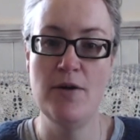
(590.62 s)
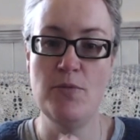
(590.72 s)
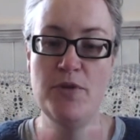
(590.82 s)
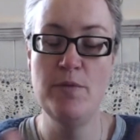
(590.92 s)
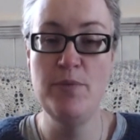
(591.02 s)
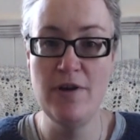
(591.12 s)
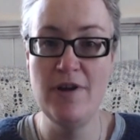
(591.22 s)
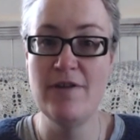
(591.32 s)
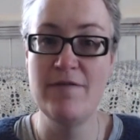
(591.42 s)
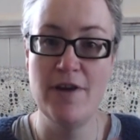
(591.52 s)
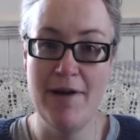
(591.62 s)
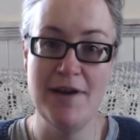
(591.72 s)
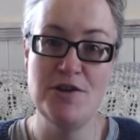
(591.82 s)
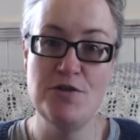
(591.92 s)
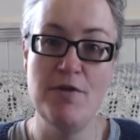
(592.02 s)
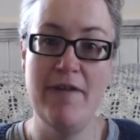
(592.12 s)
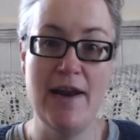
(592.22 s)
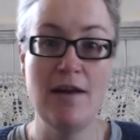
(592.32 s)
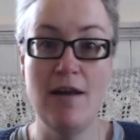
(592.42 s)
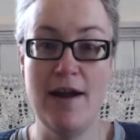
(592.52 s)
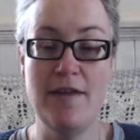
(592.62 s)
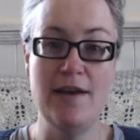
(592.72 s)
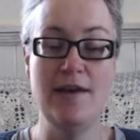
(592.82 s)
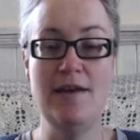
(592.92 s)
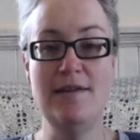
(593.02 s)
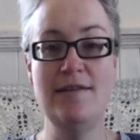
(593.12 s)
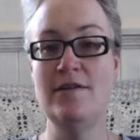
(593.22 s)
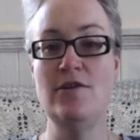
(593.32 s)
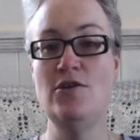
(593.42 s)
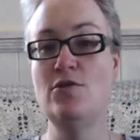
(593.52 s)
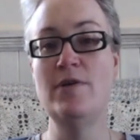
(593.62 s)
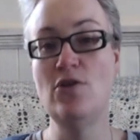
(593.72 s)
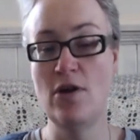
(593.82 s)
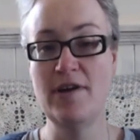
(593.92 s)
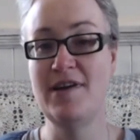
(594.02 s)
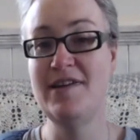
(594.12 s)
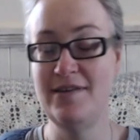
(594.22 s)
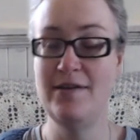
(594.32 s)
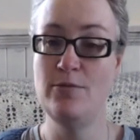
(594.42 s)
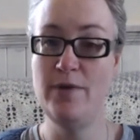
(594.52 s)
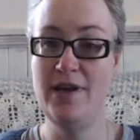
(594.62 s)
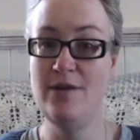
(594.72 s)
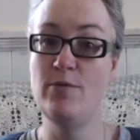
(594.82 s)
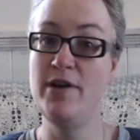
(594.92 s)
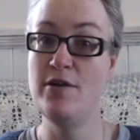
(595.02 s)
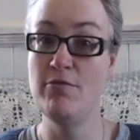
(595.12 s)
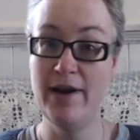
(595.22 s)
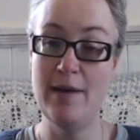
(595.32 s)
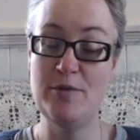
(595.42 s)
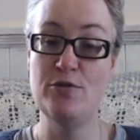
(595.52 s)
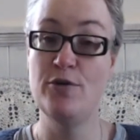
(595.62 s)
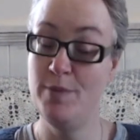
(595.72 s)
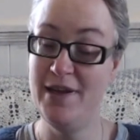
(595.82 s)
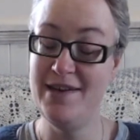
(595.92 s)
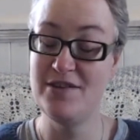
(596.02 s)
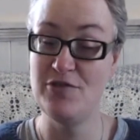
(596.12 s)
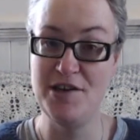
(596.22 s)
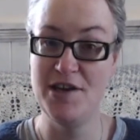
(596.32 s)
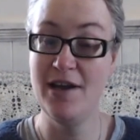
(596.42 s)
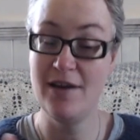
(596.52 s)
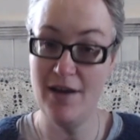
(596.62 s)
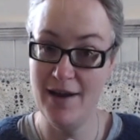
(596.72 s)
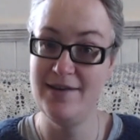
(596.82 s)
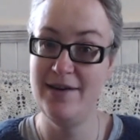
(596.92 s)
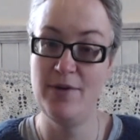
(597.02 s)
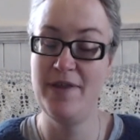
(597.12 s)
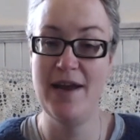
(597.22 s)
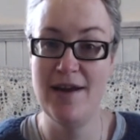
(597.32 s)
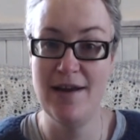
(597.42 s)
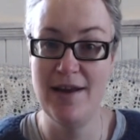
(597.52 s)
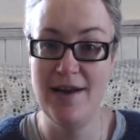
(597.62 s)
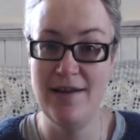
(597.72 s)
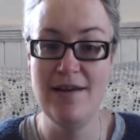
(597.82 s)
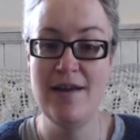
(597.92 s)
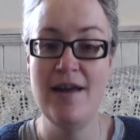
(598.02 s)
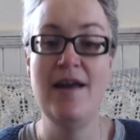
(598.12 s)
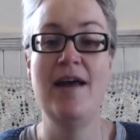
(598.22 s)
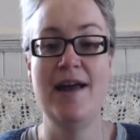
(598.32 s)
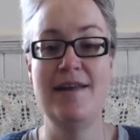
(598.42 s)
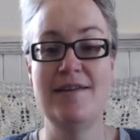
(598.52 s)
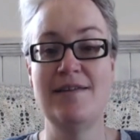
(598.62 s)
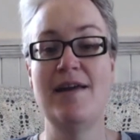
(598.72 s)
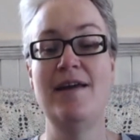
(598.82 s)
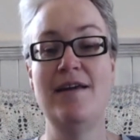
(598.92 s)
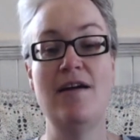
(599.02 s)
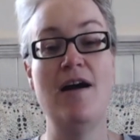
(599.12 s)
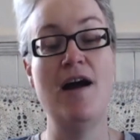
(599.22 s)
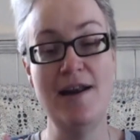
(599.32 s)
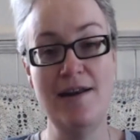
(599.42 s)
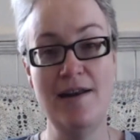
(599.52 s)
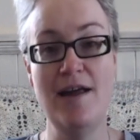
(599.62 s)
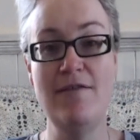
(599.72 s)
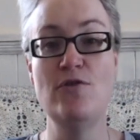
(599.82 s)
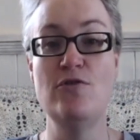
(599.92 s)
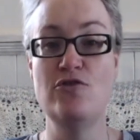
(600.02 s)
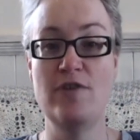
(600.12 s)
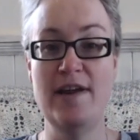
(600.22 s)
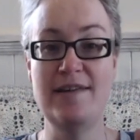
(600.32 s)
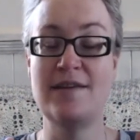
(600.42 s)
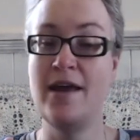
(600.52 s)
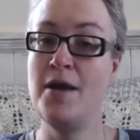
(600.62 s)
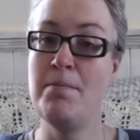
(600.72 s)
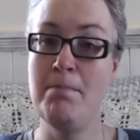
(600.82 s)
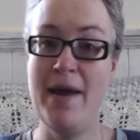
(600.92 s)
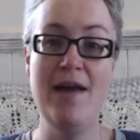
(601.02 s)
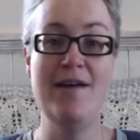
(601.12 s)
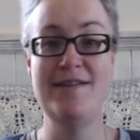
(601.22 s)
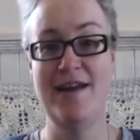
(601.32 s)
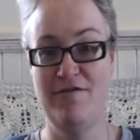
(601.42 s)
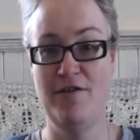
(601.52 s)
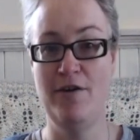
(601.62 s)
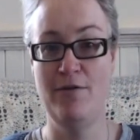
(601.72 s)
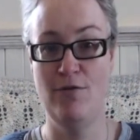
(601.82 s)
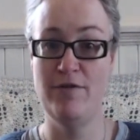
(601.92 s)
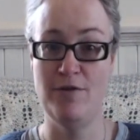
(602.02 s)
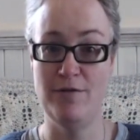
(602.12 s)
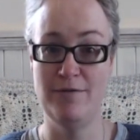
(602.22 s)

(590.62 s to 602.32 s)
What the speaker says: The beauty of going to an event like that is you are not considered weird when you run up to a complete stranger, like I did with that young lady, and say, I love your dress, may I take a photo of you?